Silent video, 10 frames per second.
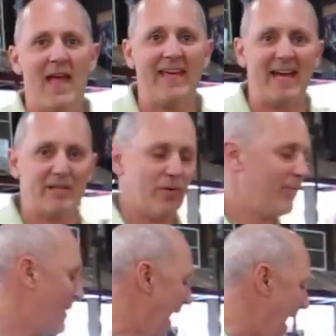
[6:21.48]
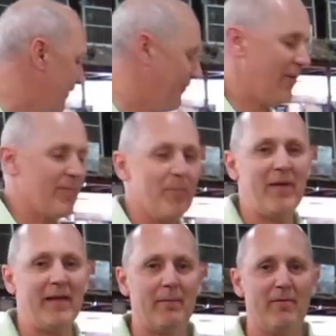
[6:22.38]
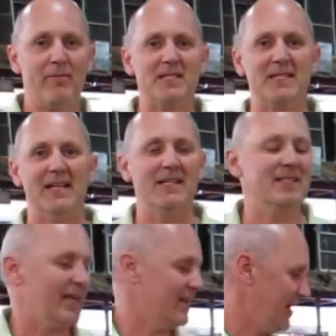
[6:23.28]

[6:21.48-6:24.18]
Hey guys, we're back from the pickup of Miss Dunn's, and